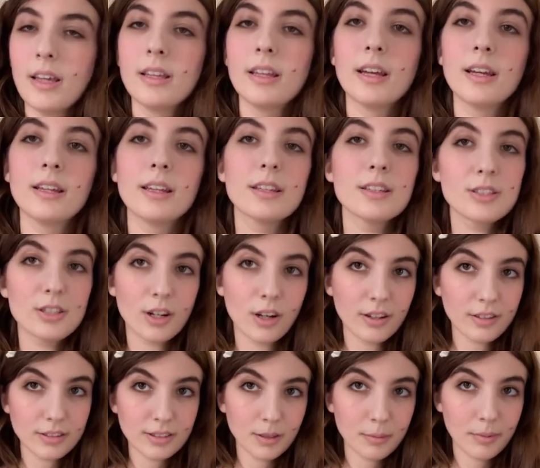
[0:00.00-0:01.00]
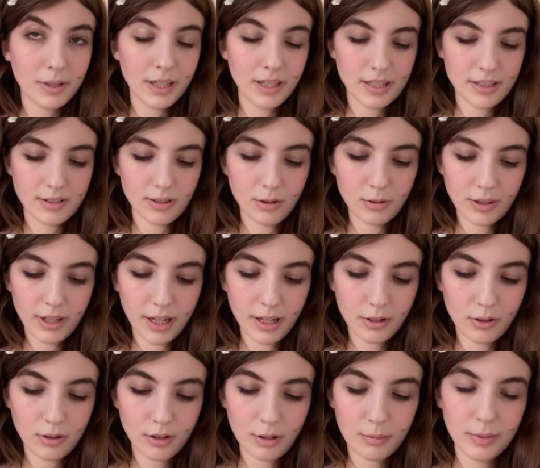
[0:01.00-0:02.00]
then this should honestly be its own
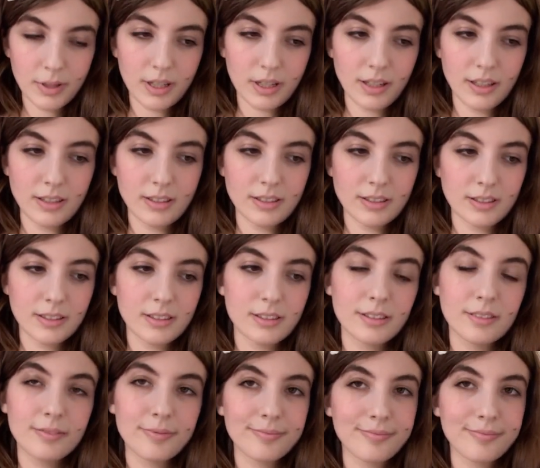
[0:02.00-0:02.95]
category because,